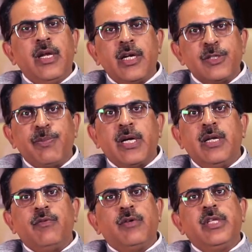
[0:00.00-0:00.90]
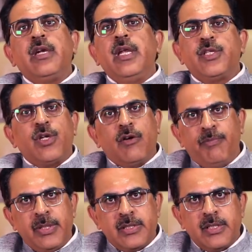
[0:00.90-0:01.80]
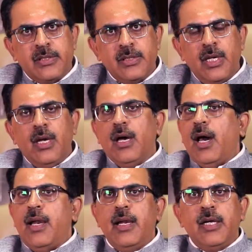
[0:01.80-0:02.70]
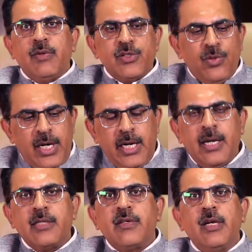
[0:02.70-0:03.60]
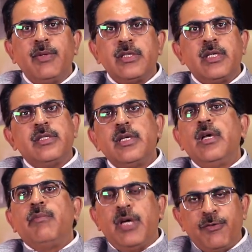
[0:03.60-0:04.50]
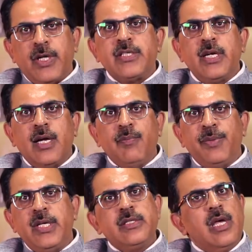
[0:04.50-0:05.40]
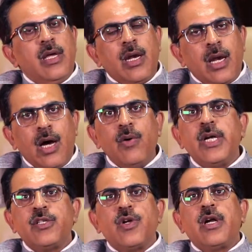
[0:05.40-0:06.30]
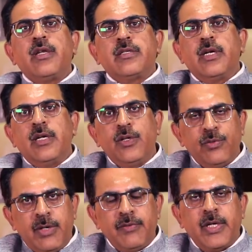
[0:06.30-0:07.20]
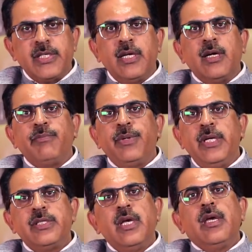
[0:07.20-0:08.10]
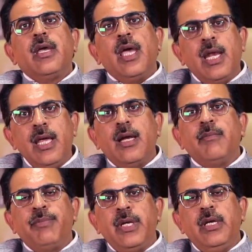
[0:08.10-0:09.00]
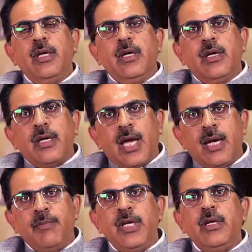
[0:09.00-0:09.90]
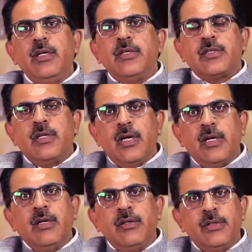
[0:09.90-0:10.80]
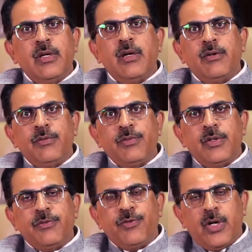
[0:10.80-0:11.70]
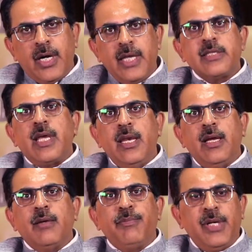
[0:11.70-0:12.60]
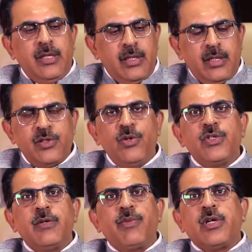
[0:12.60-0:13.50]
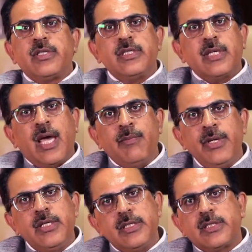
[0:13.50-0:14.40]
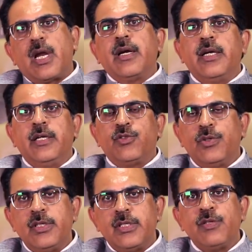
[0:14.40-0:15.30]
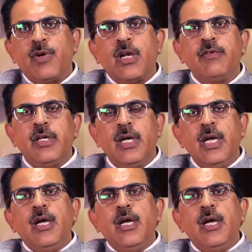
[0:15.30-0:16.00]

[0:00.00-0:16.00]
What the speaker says: irrespective of their nature of business. Earlier it was only industrial business, manufacturing companies. Now it is not restricted to manufacturing companies. Any company can be against any company, the resolution process can be started. So this is one of the